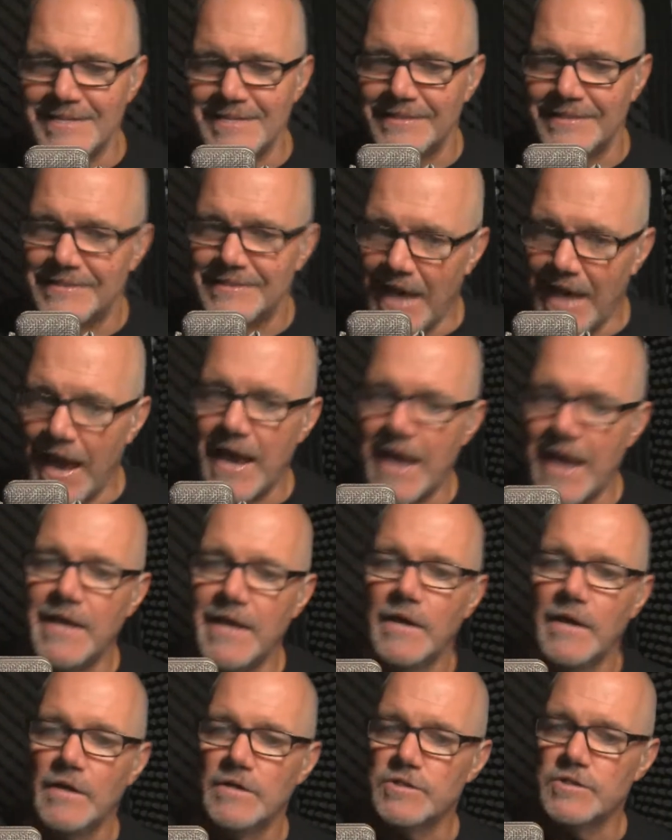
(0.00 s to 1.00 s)
a day
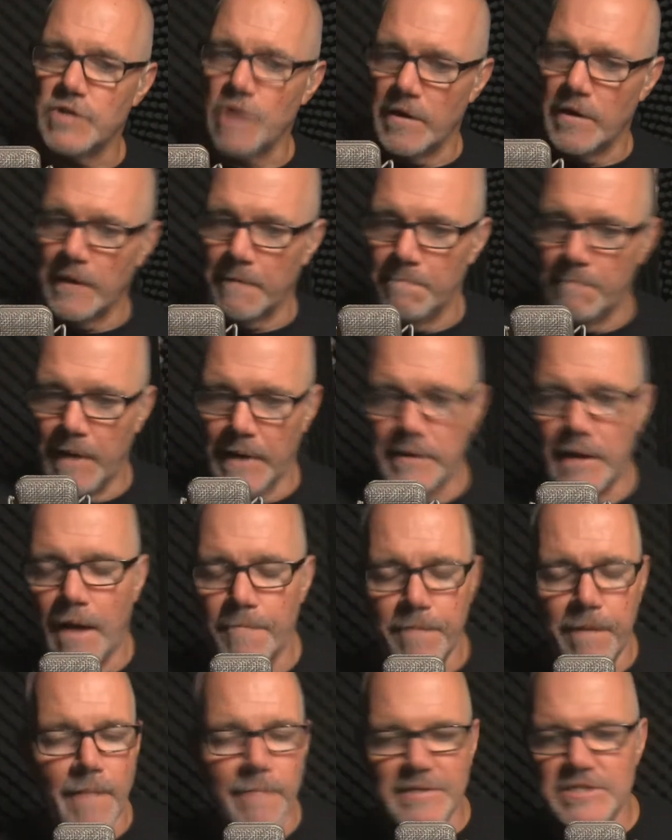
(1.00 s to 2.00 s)
starting Monday. I'll
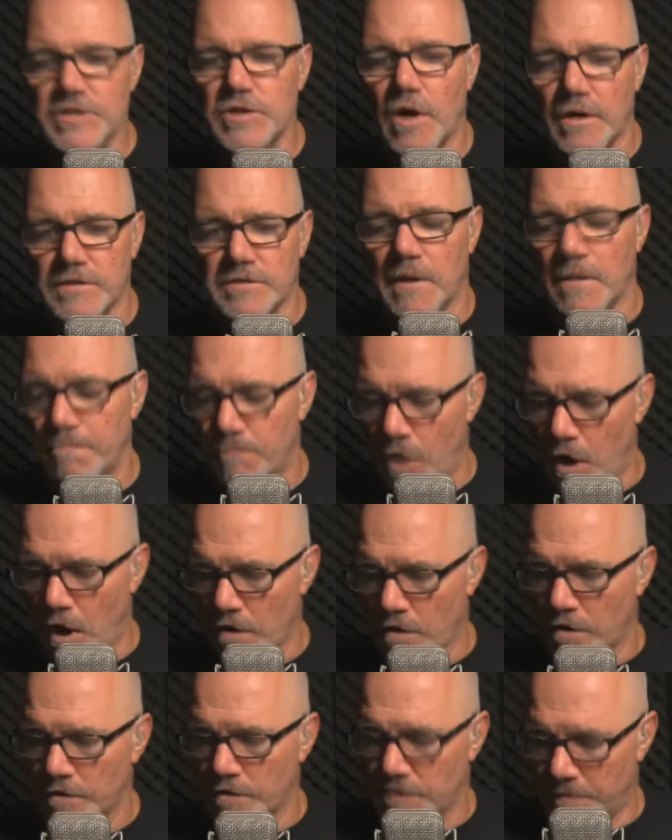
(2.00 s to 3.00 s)
probably start
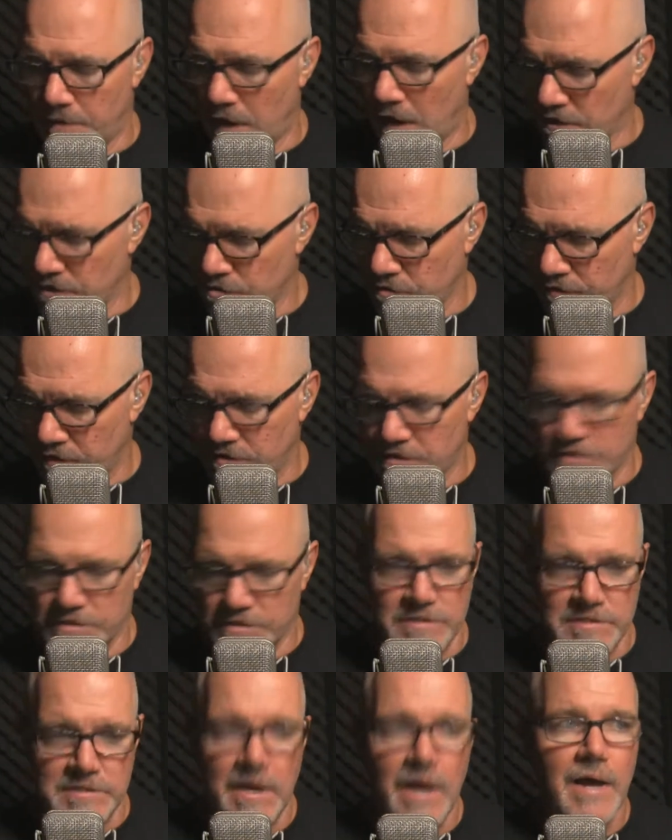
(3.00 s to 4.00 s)
tomorrow, to be honest with you, just
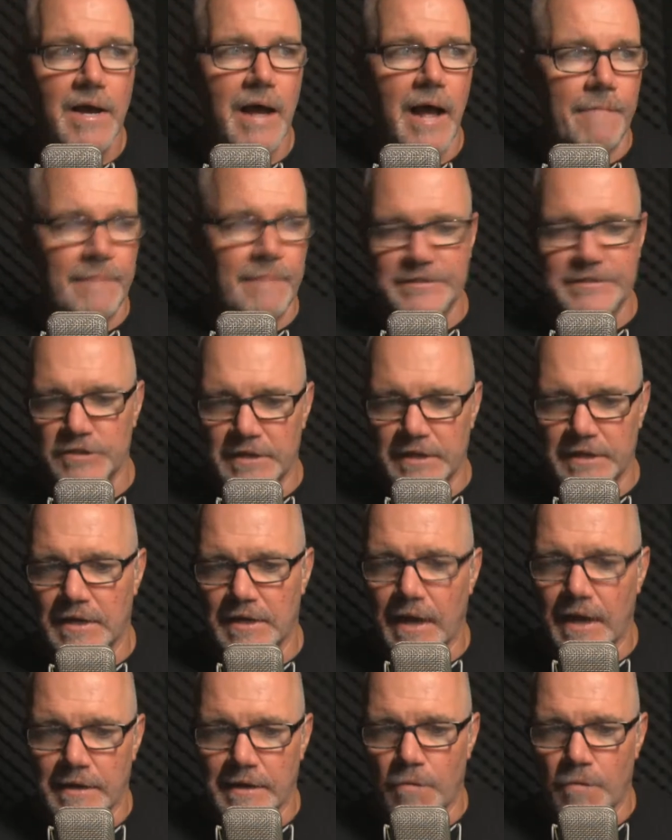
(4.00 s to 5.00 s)
because I'm itching to get
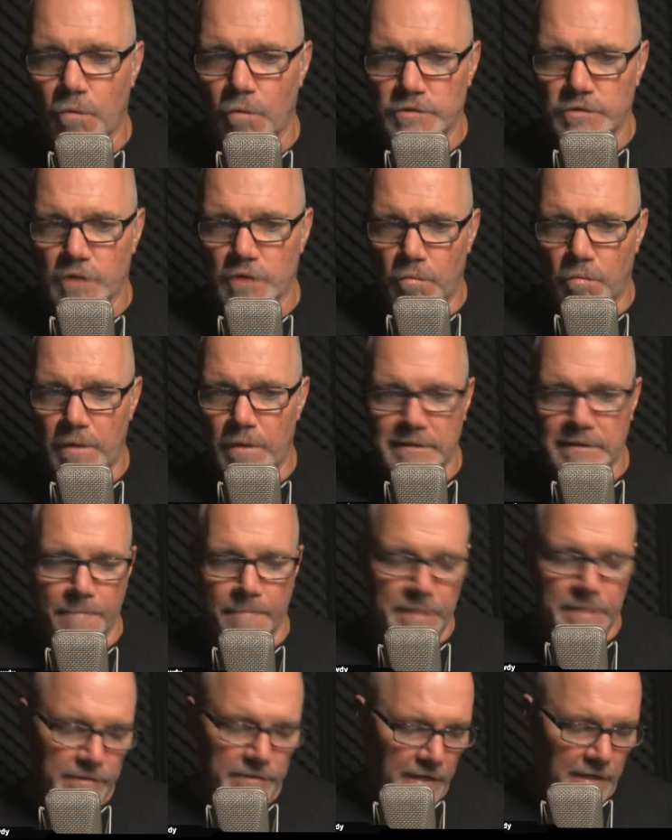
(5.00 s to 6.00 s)
out. I worked all week to
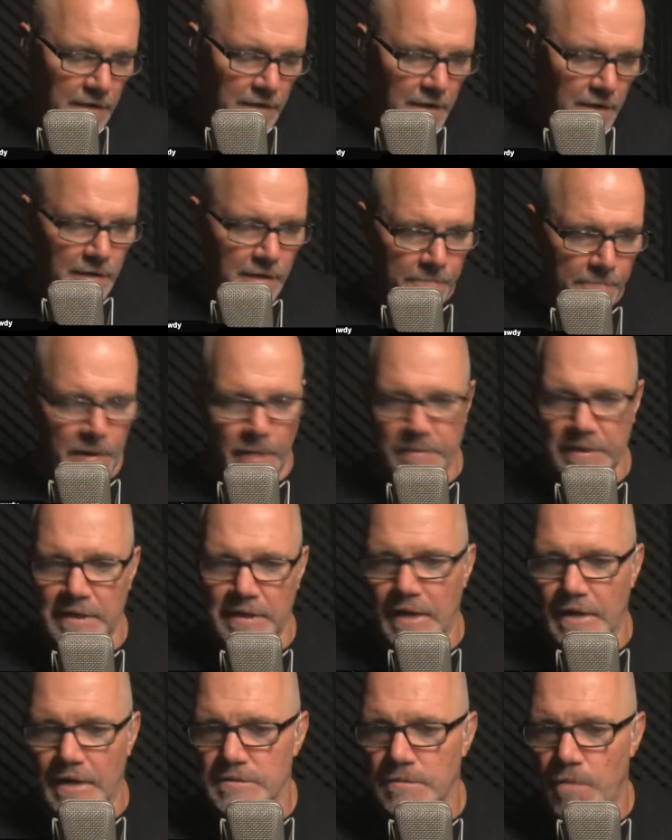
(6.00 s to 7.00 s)
build it. I'll probably get
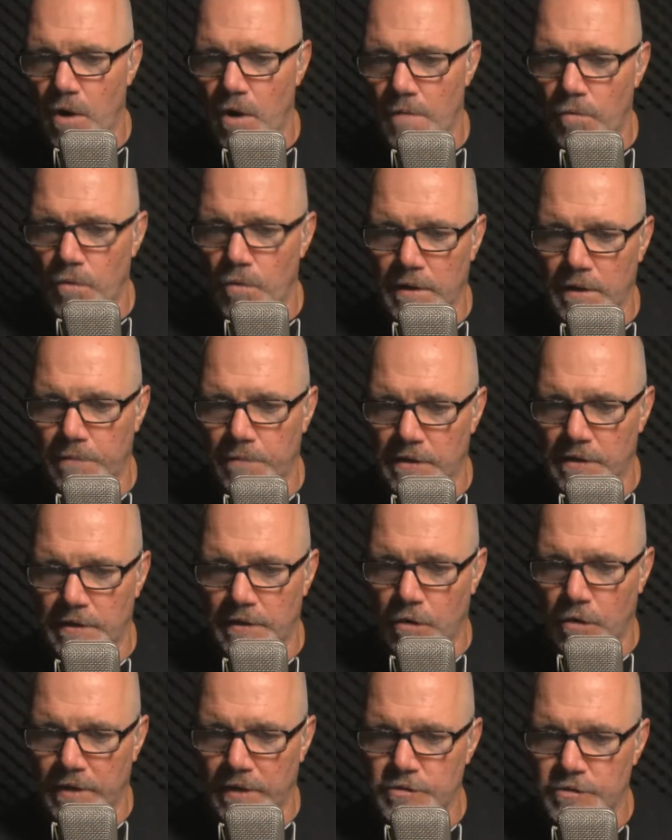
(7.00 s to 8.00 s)
out tomorrow morning, put in a
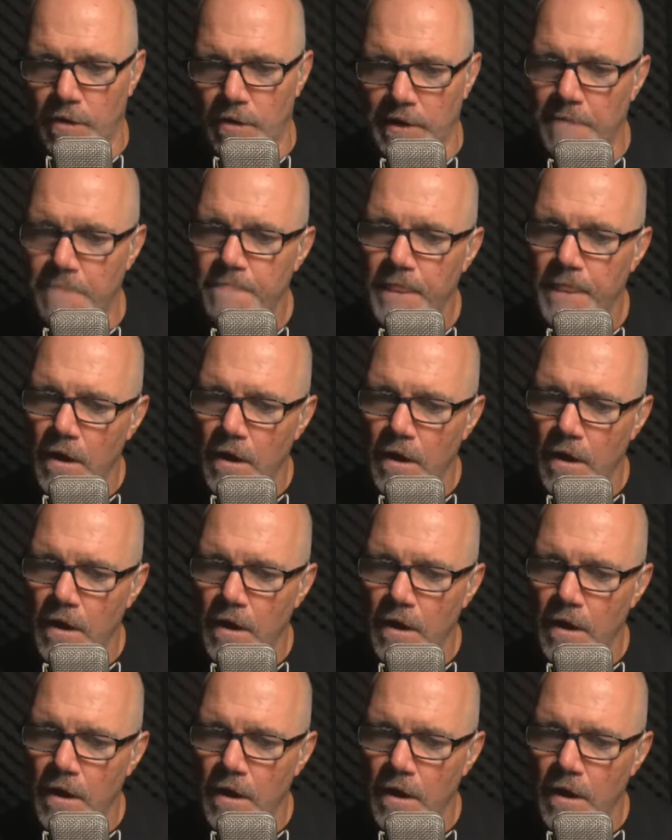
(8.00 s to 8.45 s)
quick 20.